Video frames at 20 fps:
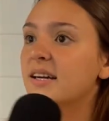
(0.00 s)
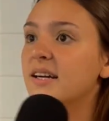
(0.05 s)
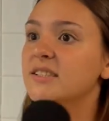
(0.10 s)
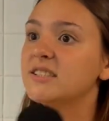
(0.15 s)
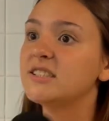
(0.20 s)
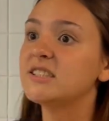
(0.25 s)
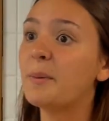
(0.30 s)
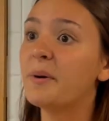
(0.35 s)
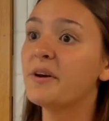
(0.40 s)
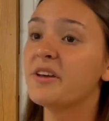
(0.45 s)

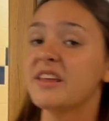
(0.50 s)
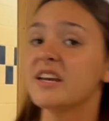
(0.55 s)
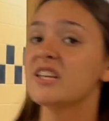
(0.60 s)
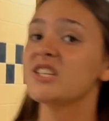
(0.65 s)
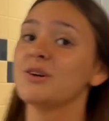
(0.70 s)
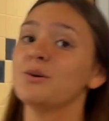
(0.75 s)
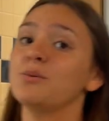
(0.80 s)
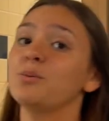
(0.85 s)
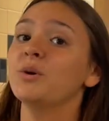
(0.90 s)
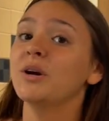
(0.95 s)
So one of the things
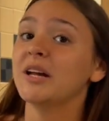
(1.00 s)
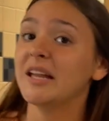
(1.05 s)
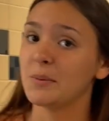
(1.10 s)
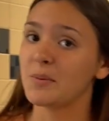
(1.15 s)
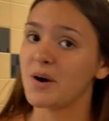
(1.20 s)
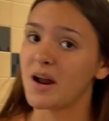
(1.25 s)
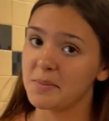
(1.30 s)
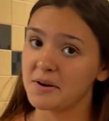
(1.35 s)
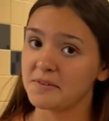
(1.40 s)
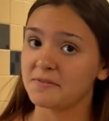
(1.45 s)
that you really
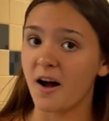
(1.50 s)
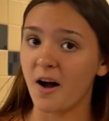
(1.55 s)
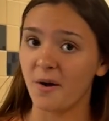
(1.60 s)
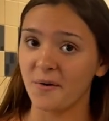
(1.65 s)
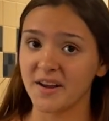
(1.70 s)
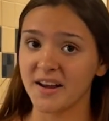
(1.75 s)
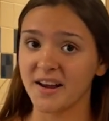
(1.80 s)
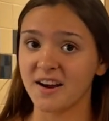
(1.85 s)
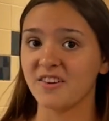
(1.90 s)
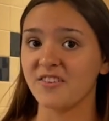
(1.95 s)
want to be
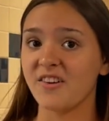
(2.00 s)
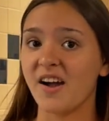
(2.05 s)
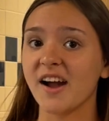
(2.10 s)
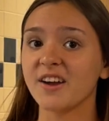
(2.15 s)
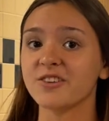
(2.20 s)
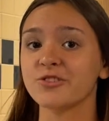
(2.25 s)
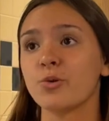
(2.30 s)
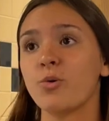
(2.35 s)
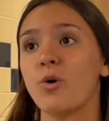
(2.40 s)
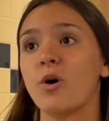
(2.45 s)
following here at the high
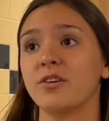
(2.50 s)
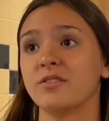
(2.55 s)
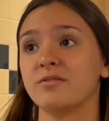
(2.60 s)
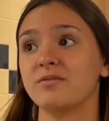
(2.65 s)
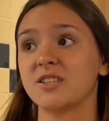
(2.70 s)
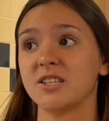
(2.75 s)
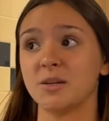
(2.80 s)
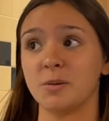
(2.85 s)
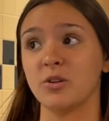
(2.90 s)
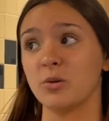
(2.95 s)
school are
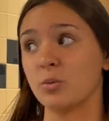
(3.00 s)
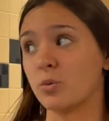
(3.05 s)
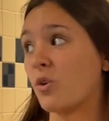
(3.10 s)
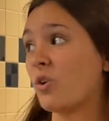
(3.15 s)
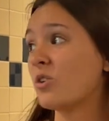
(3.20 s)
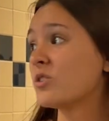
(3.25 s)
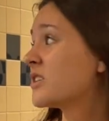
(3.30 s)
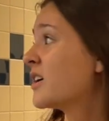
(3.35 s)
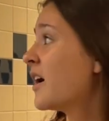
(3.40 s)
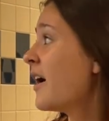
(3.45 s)
some of the
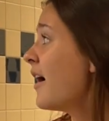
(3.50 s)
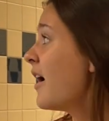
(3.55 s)
rules.